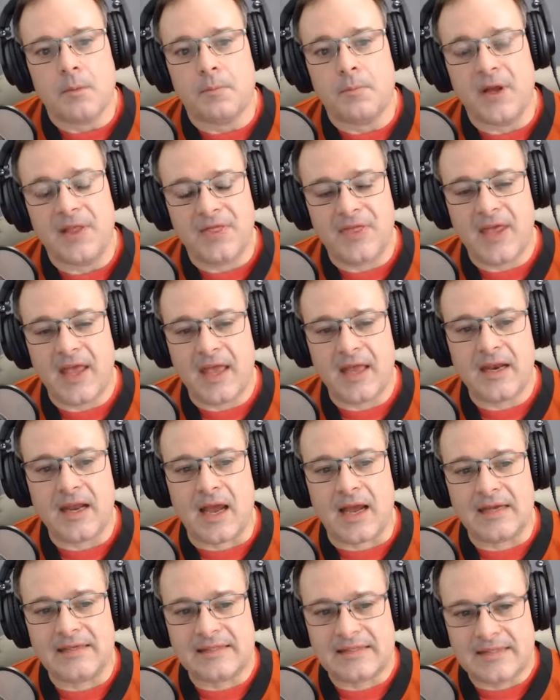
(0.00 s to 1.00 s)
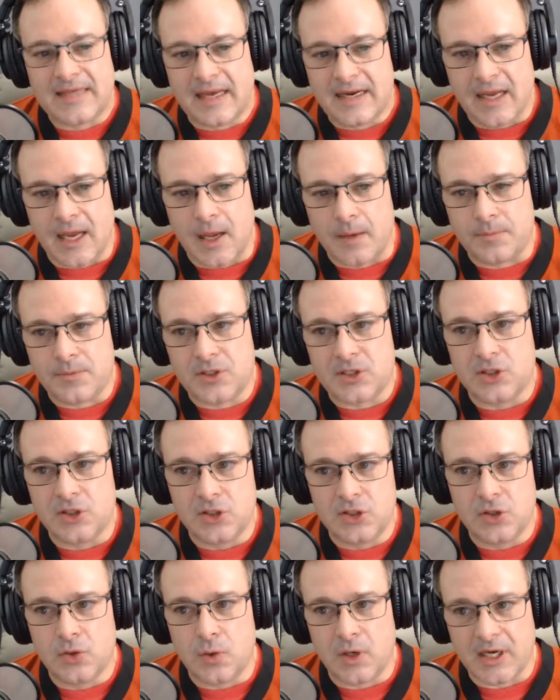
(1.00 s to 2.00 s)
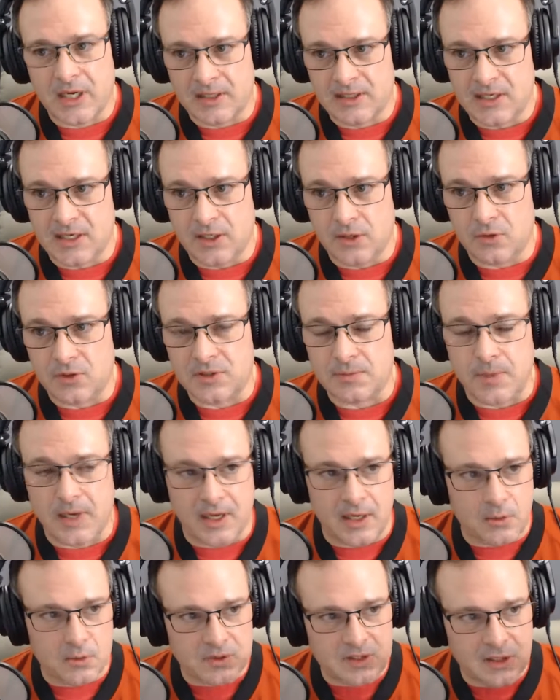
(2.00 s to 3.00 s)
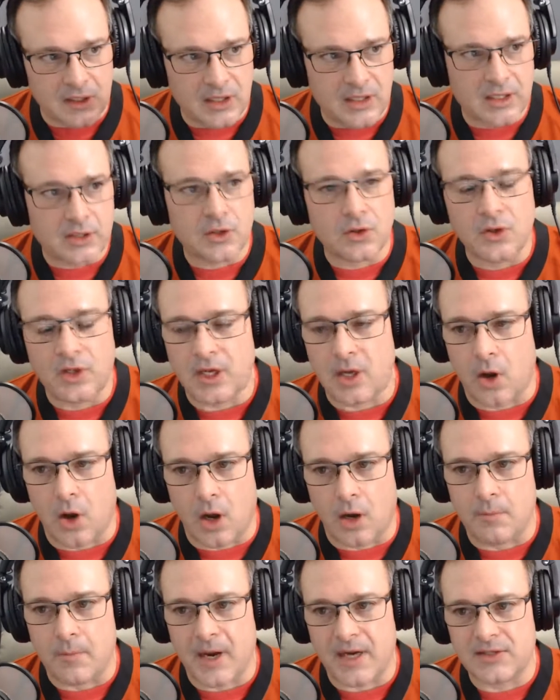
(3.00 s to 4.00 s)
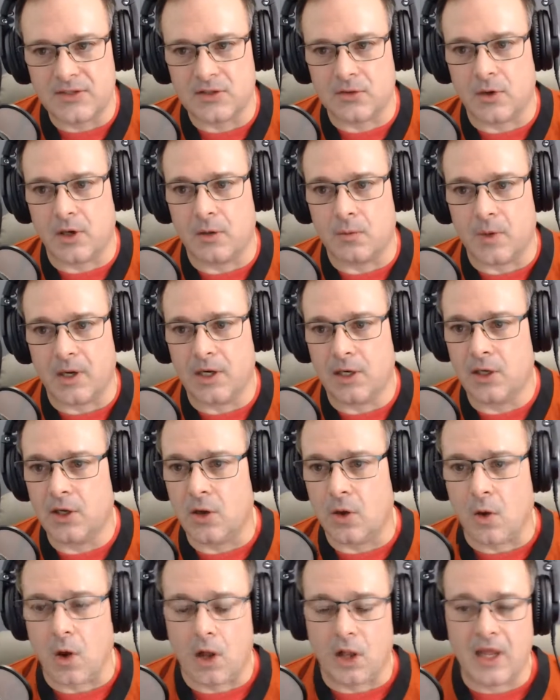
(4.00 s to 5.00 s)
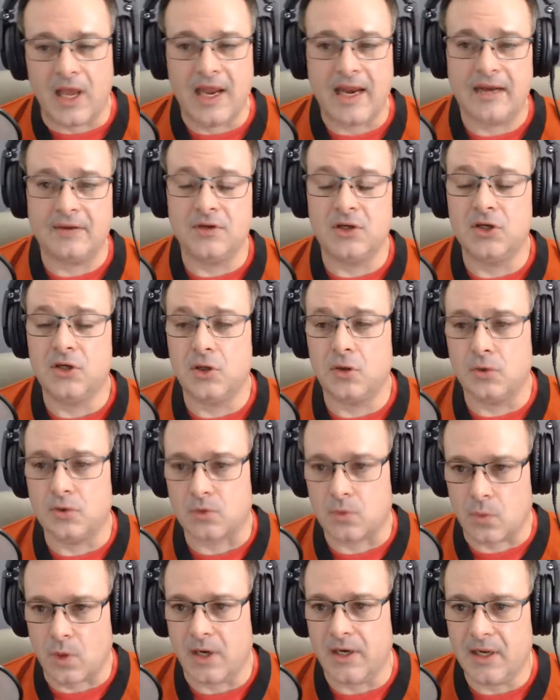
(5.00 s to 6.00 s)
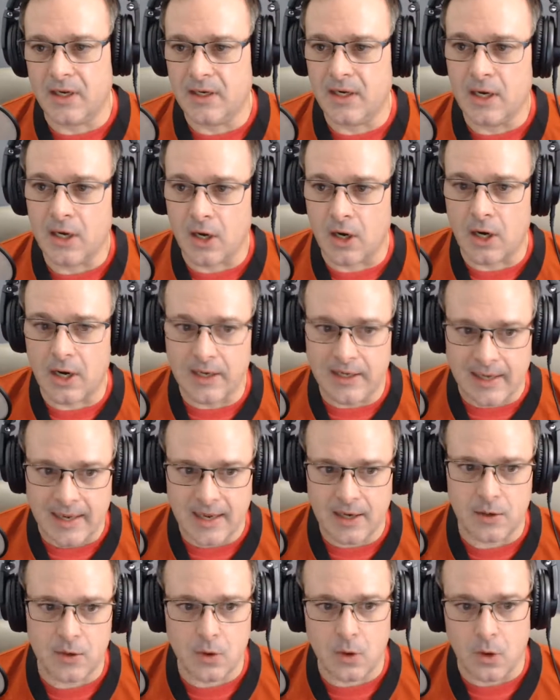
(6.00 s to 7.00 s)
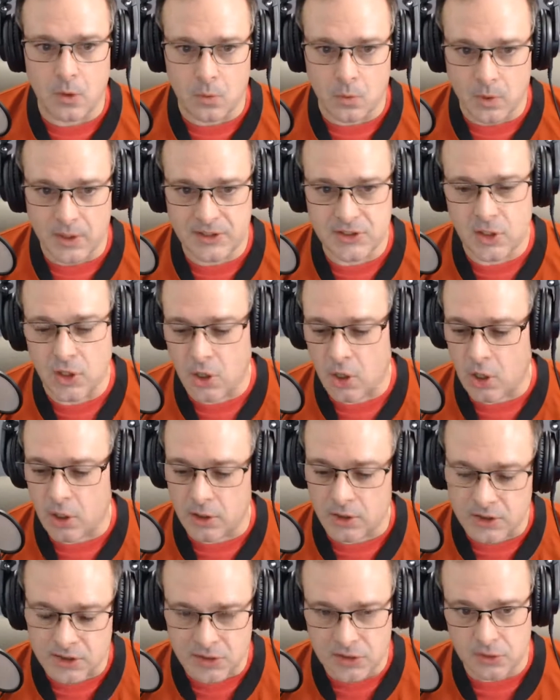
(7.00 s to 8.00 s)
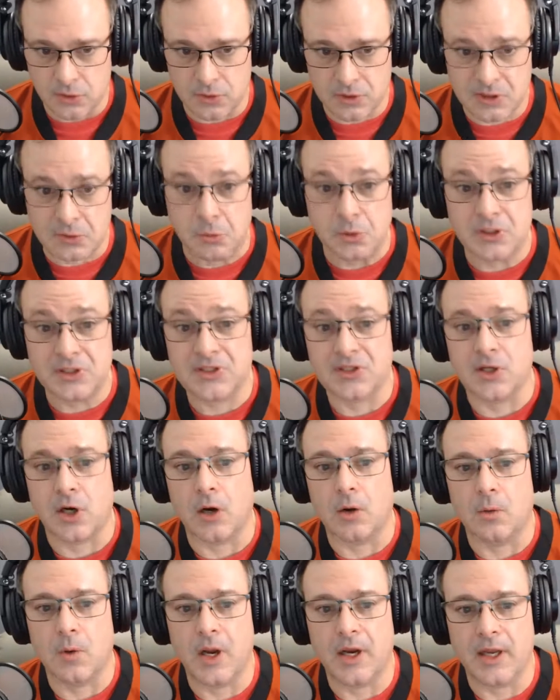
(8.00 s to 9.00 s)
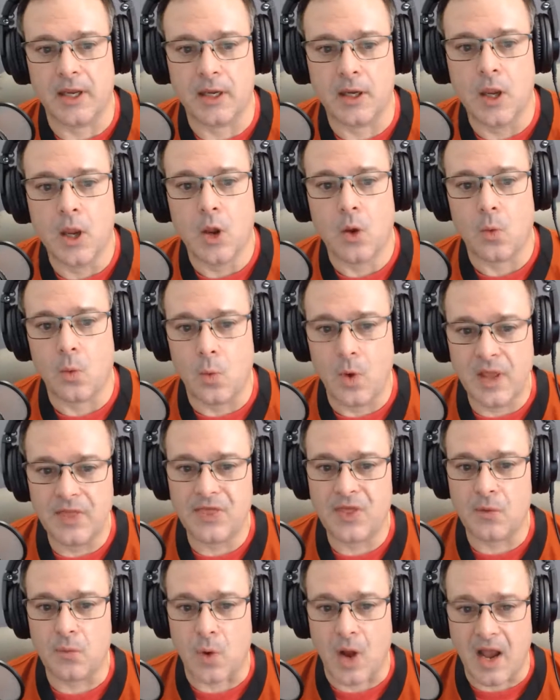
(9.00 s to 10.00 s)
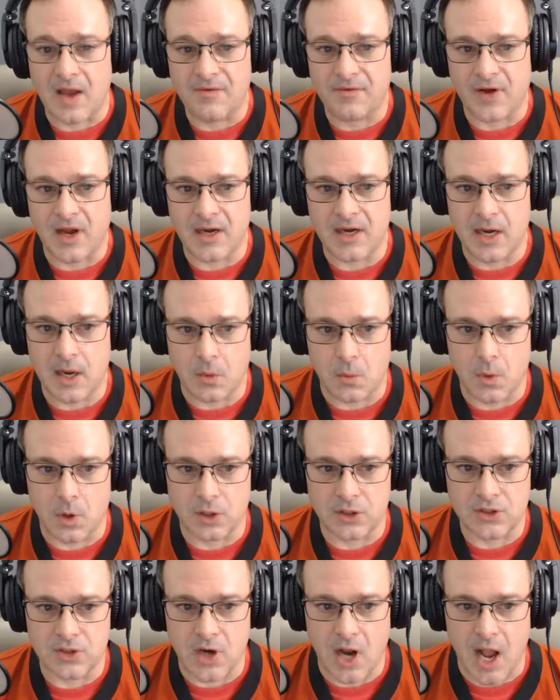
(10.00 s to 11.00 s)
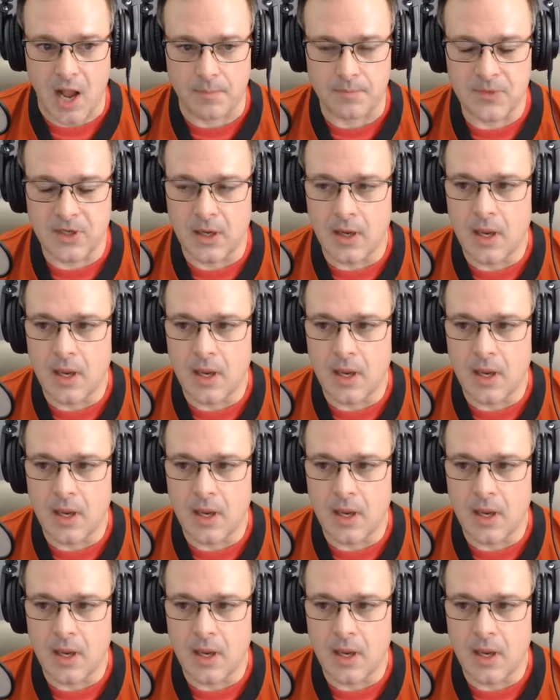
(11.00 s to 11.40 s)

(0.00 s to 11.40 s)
But then I set up to do a continuous ping. It was literally on my screen, ready to go. All I had to do was run in here and hit return, so it would start running. when the Wi-Fi network dropped.